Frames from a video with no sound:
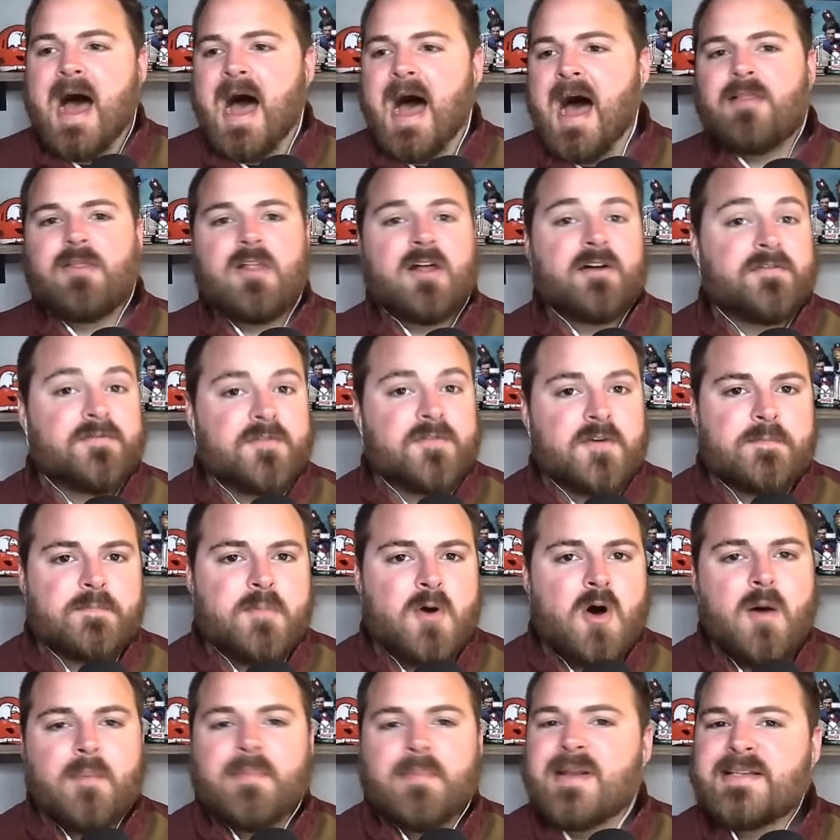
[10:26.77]
I love
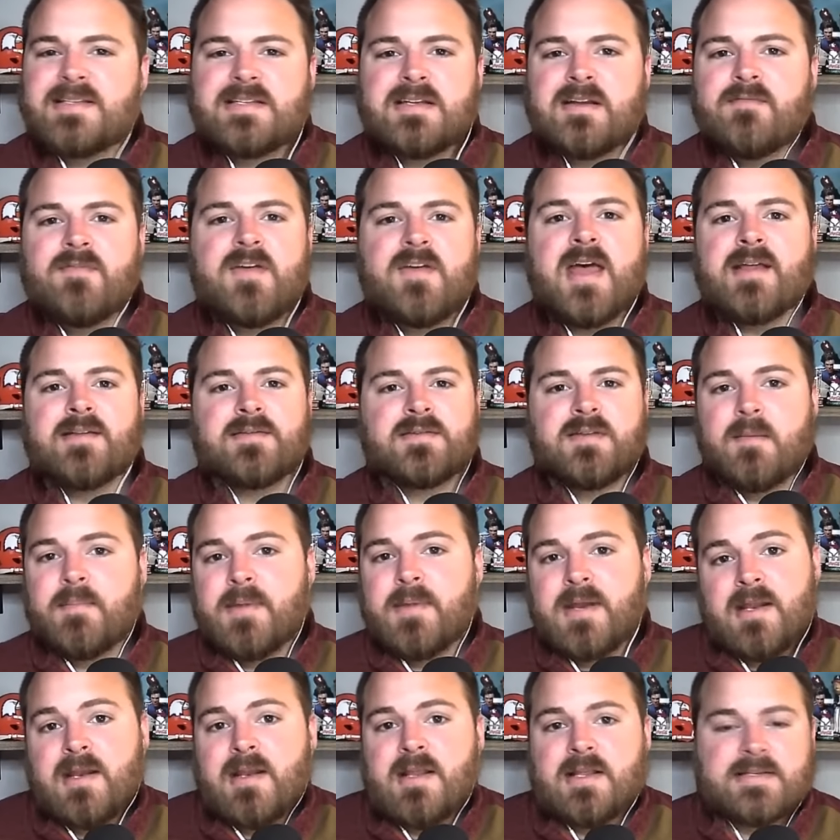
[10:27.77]
football, but it's an event. I
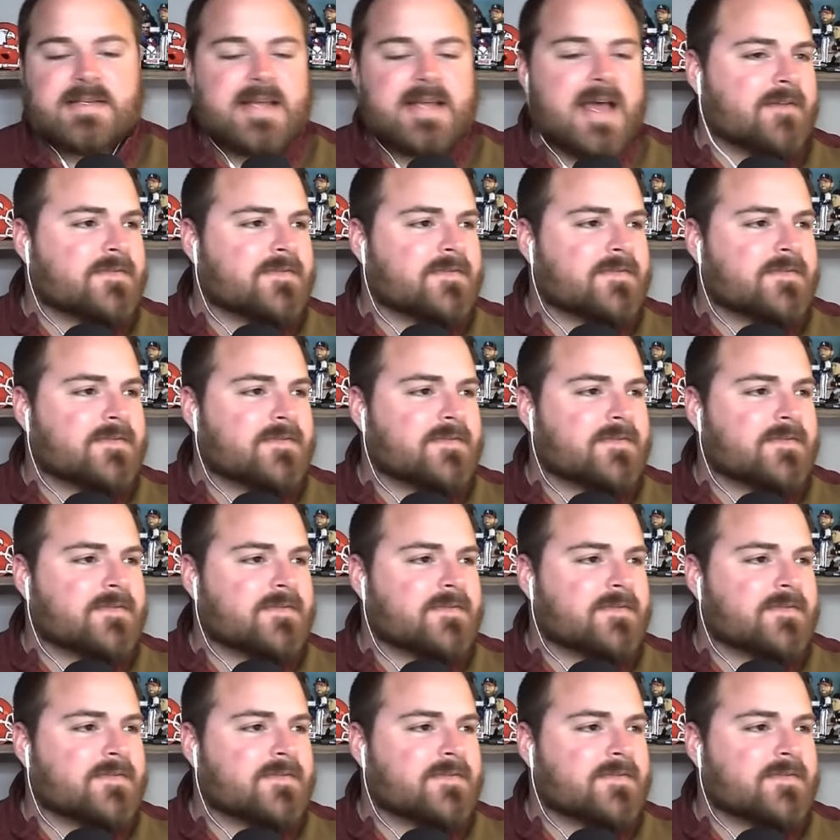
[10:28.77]
mean, it is.